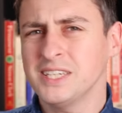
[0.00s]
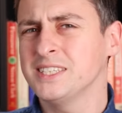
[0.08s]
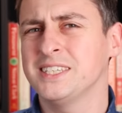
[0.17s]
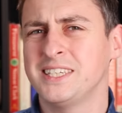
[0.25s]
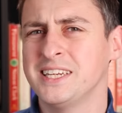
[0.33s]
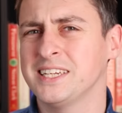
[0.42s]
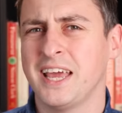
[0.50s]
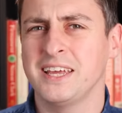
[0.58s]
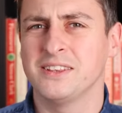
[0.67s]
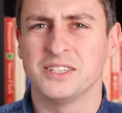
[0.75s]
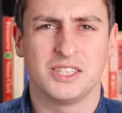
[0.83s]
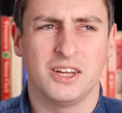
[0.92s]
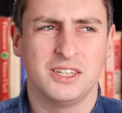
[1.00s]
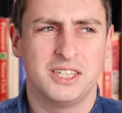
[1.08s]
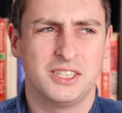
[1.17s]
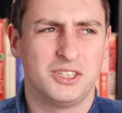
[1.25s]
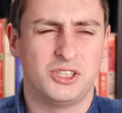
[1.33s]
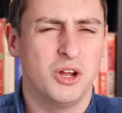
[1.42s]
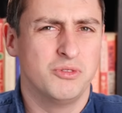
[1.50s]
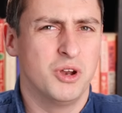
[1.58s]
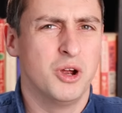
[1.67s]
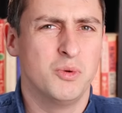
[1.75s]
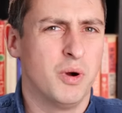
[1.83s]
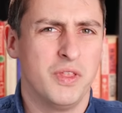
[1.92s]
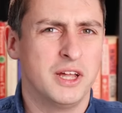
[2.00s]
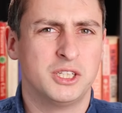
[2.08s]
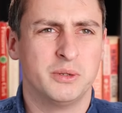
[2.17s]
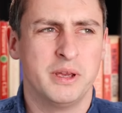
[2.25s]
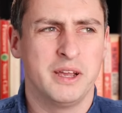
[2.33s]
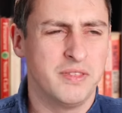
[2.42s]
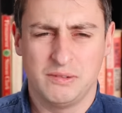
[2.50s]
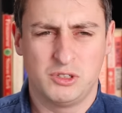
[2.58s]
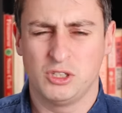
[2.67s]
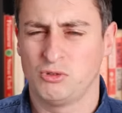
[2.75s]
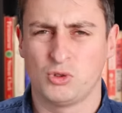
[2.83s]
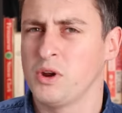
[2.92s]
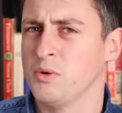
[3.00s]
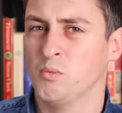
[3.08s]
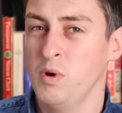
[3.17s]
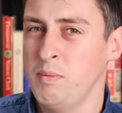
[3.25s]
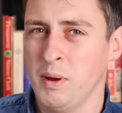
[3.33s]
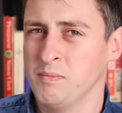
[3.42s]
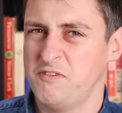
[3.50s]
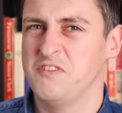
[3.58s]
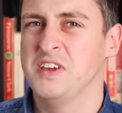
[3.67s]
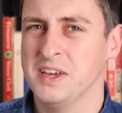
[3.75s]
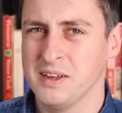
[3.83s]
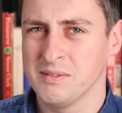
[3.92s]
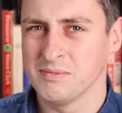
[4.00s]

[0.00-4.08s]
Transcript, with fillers: Doesn't this indicate that scientists don't know what they're doing and they're just trying to whip up fear?